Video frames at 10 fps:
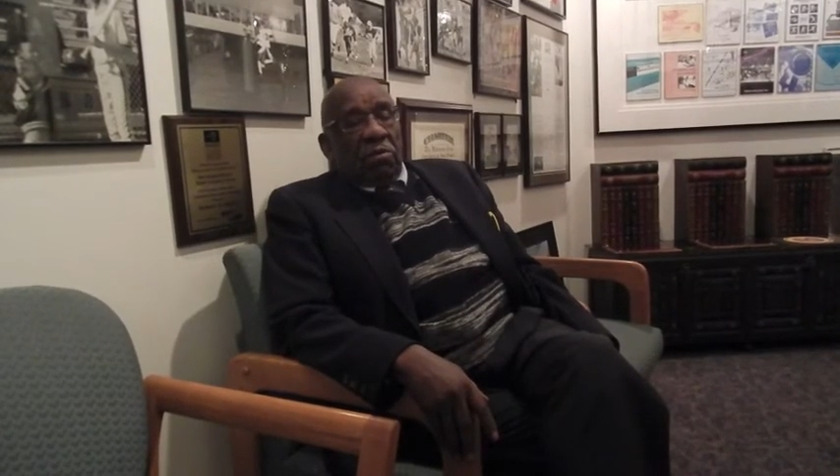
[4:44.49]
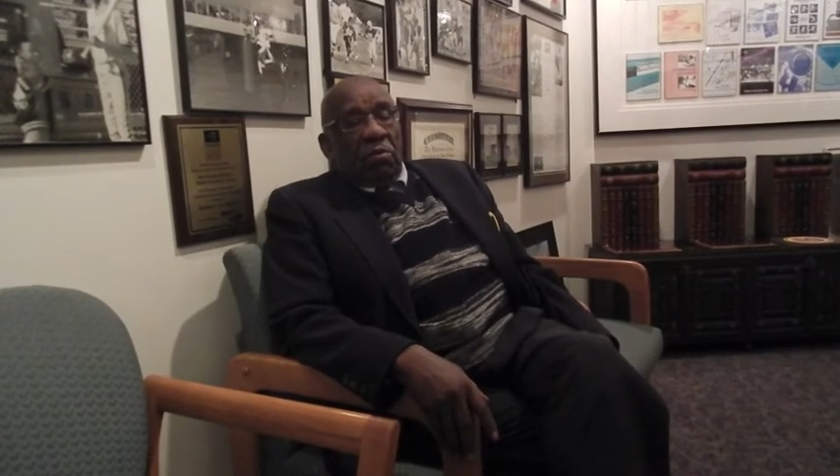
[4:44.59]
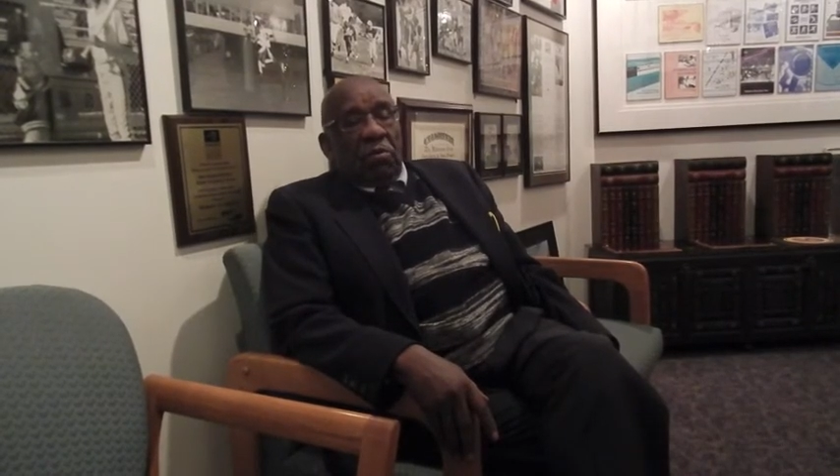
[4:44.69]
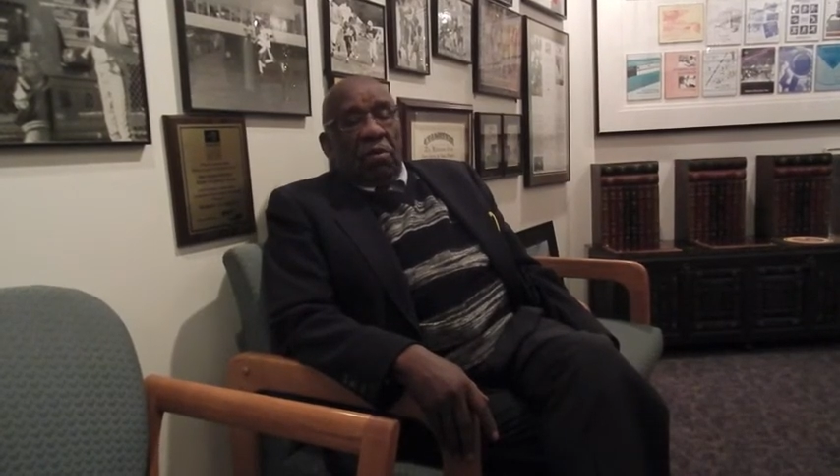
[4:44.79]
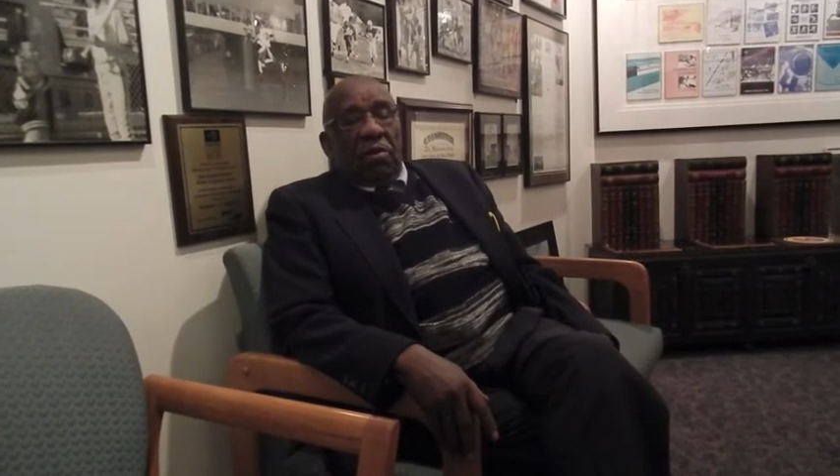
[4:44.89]

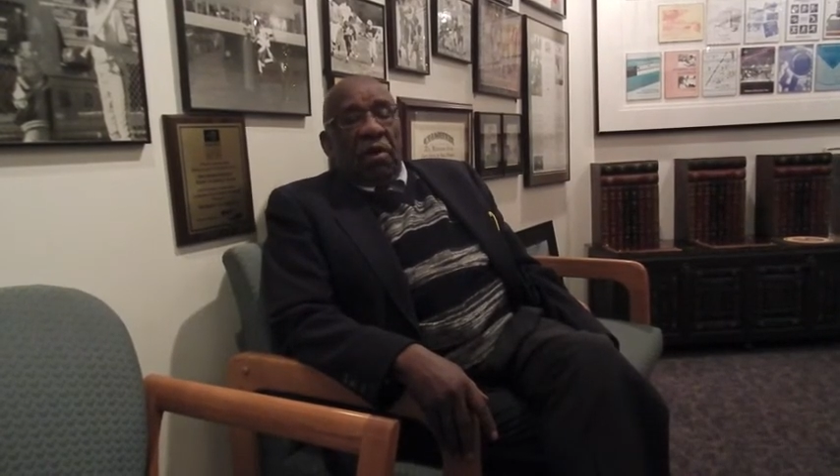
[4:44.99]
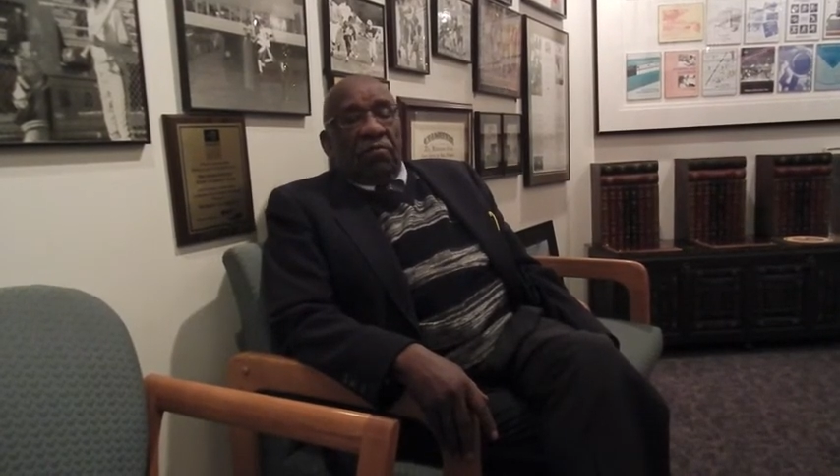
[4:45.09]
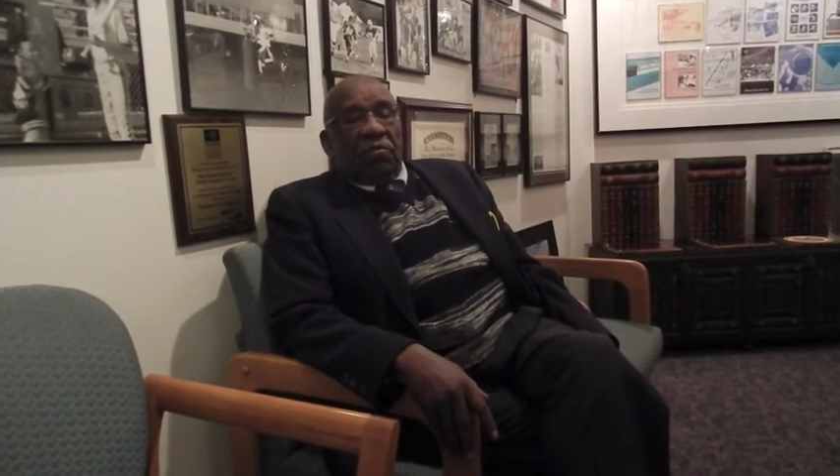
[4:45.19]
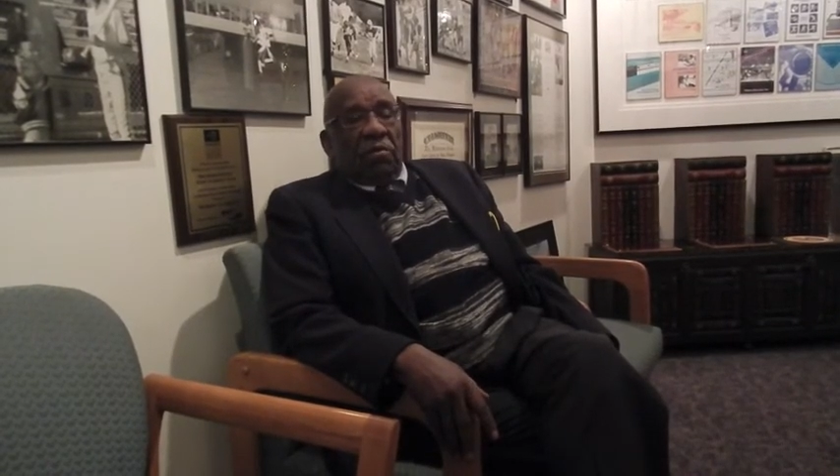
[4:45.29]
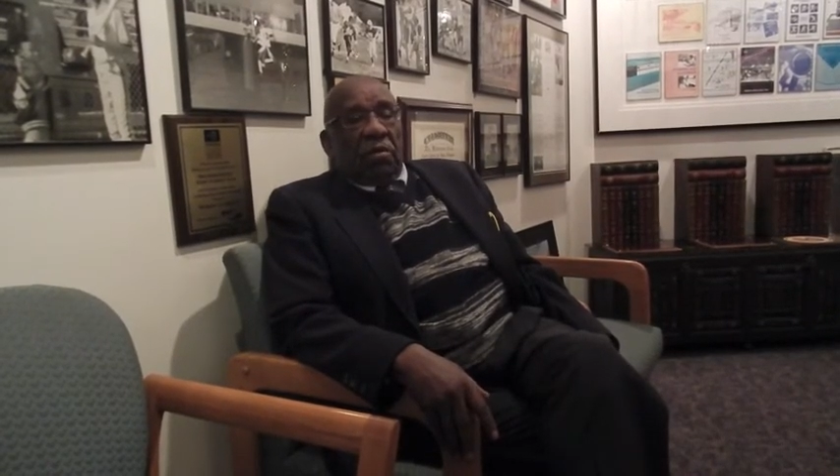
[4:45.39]
So
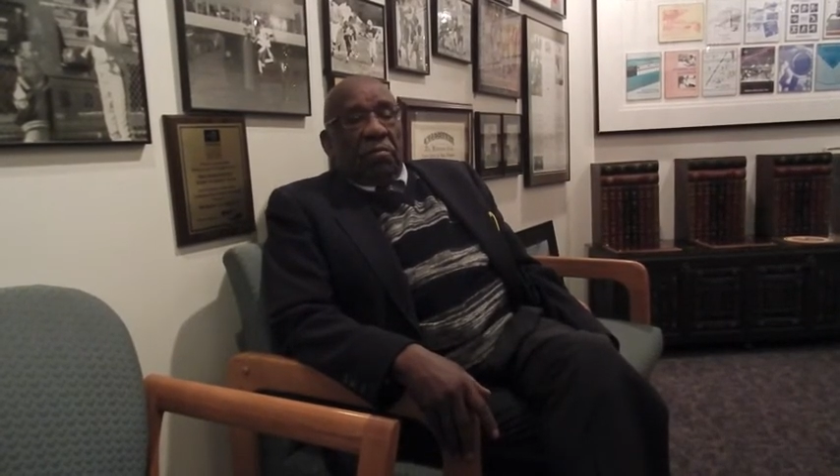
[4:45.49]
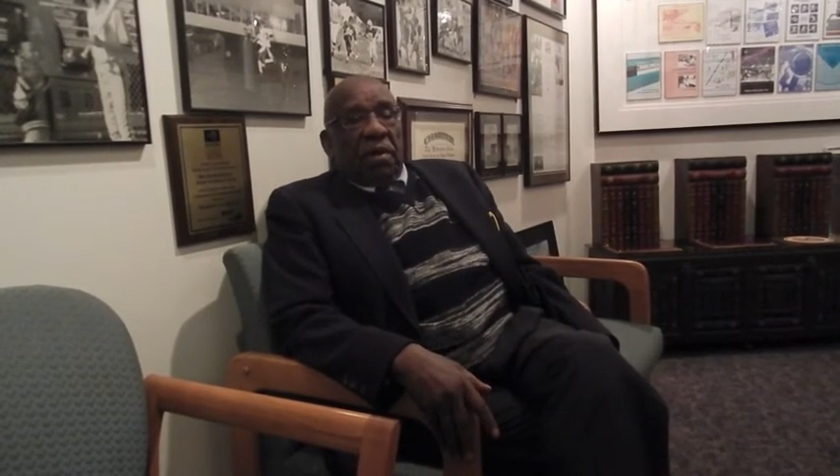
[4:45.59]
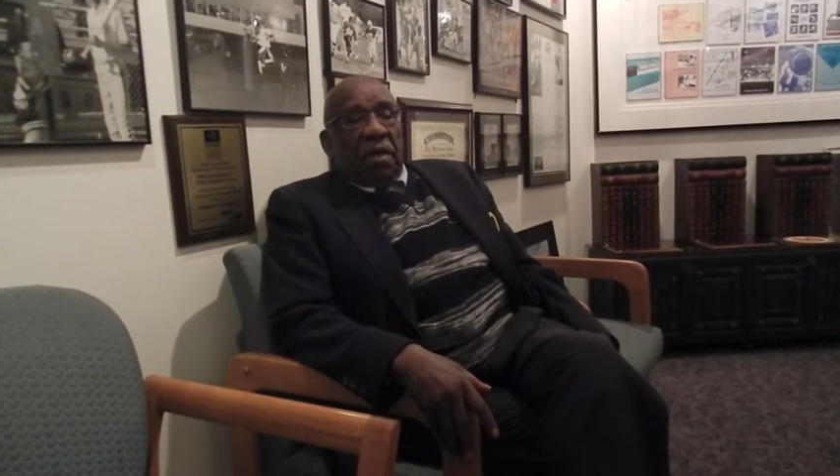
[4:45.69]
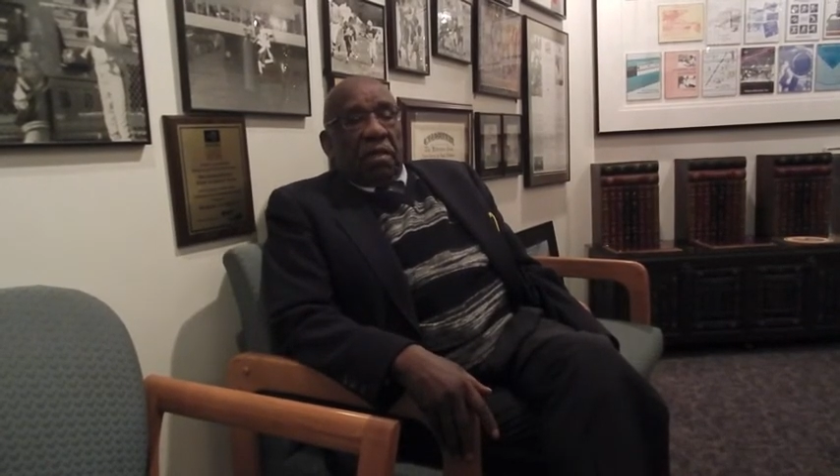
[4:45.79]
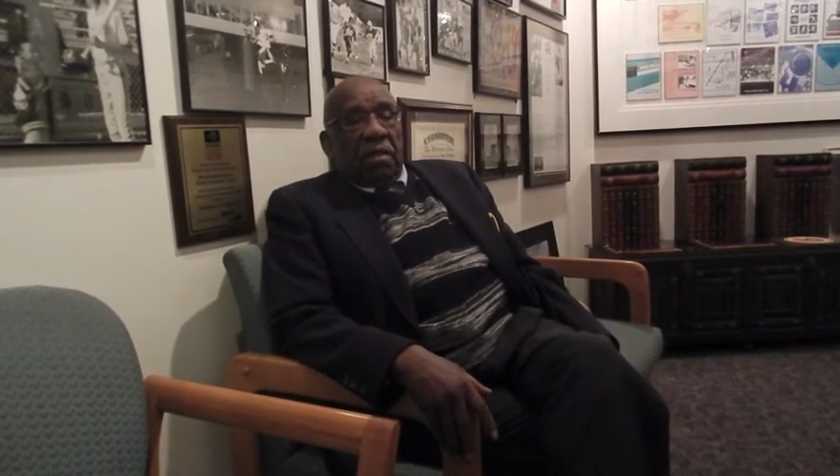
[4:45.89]
after you look
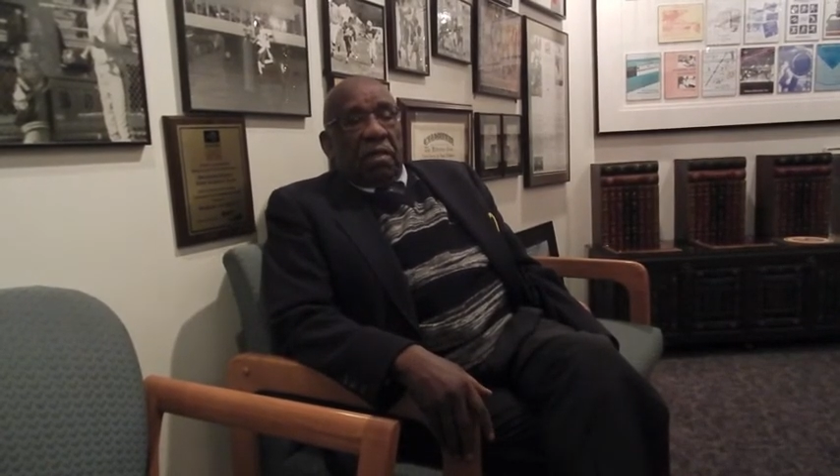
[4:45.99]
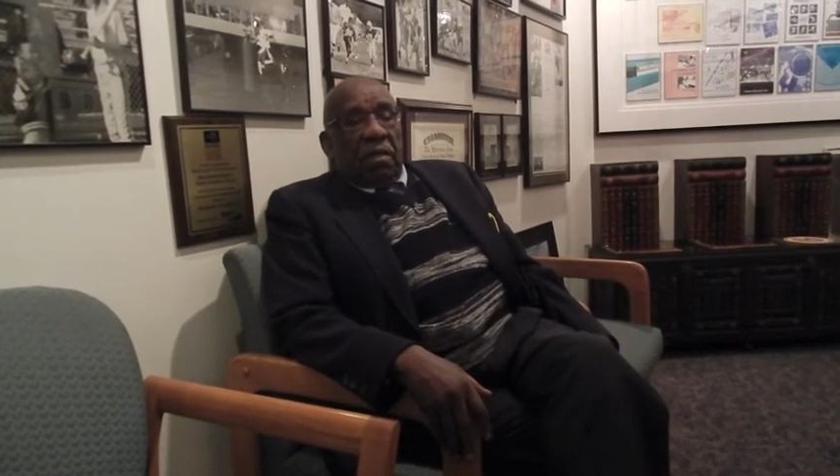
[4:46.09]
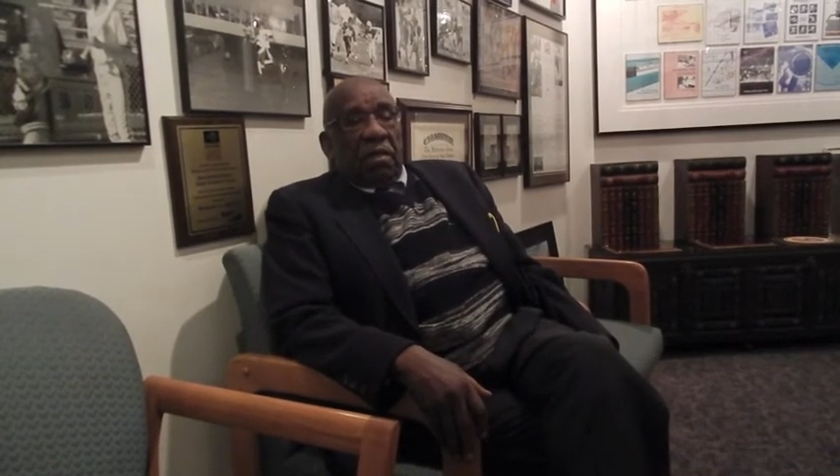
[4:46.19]
back